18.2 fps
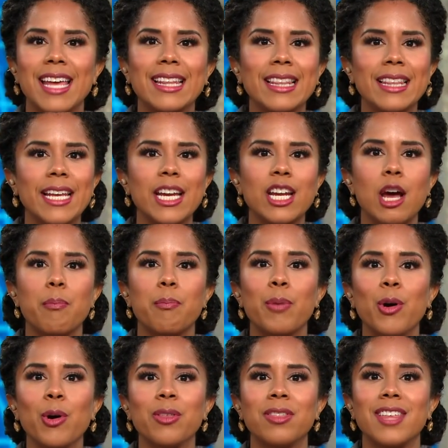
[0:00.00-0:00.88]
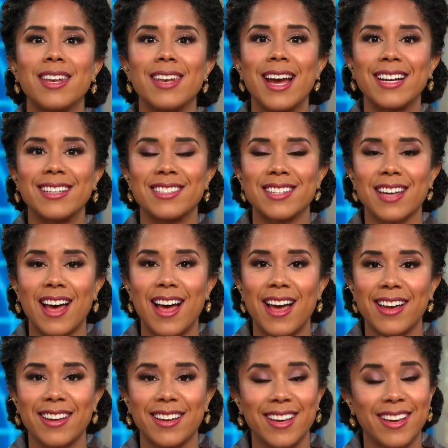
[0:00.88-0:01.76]
that lit up both the night
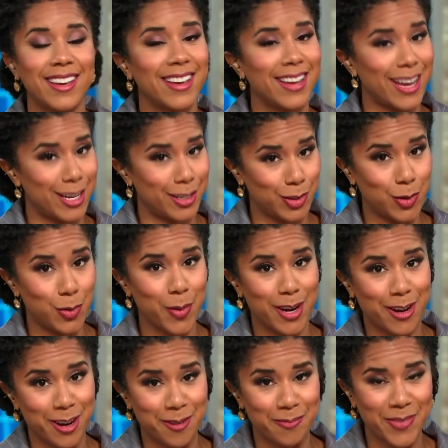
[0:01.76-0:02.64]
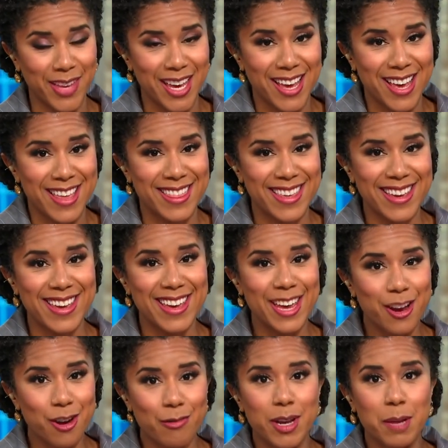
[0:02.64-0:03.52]
sky and Twitter. The
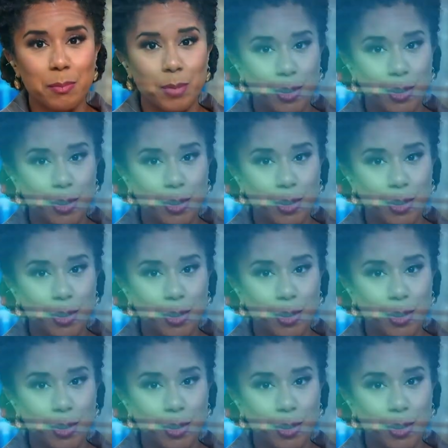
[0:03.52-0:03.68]
eerie